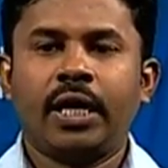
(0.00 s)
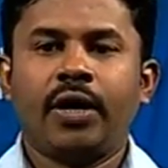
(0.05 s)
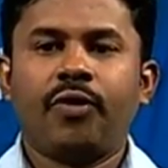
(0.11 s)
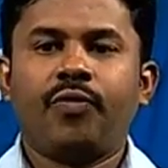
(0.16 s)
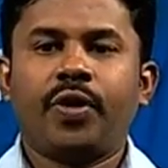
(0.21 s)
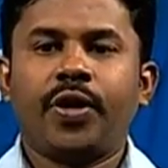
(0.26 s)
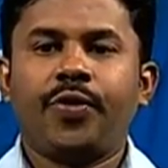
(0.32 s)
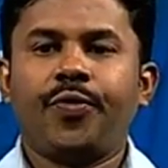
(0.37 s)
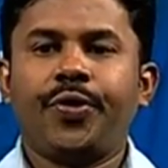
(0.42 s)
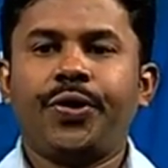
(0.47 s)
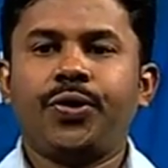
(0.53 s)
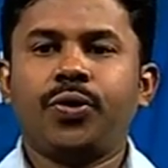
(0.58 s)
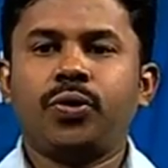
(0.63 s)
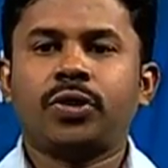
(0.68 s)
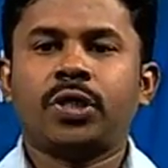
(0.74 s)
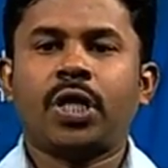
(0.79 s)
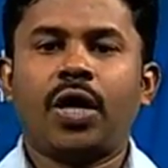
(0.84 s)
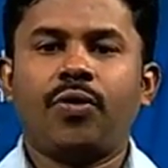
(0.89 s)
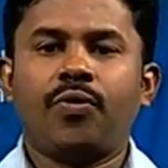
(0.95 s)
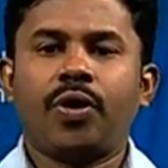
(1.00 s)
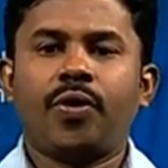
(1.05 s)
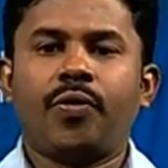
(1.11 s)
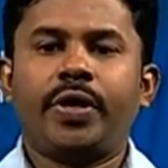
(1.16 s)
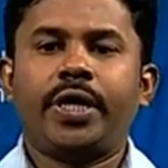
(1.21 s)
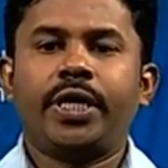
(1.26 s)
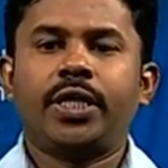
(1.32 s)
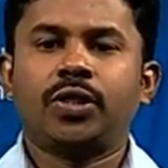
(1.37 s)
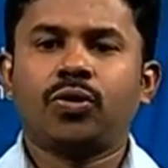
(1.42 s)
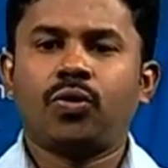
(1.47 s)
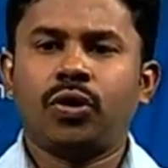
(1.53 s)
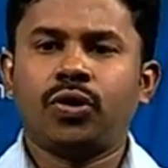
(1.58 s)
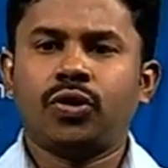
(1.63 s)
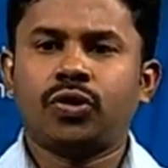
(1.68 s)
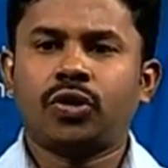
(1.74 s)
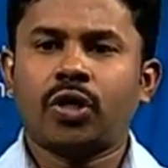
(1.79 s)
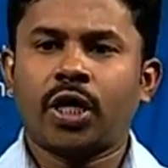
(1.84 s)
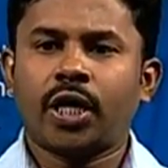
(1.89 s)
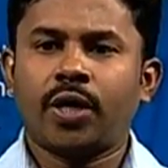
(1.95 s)
When we use however, it is going to
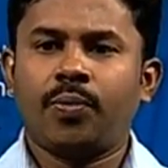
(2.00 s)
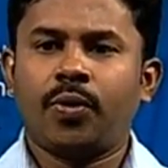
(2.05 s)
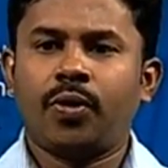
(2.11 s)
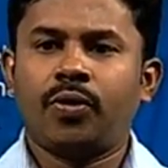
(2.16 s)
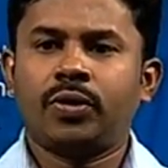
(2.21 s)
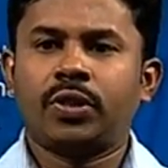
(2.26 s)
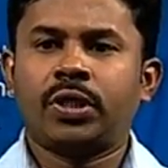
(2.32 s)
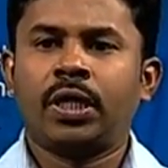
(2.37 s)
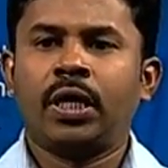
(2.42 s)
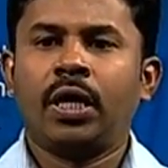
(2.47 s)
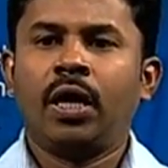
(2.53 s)
talk about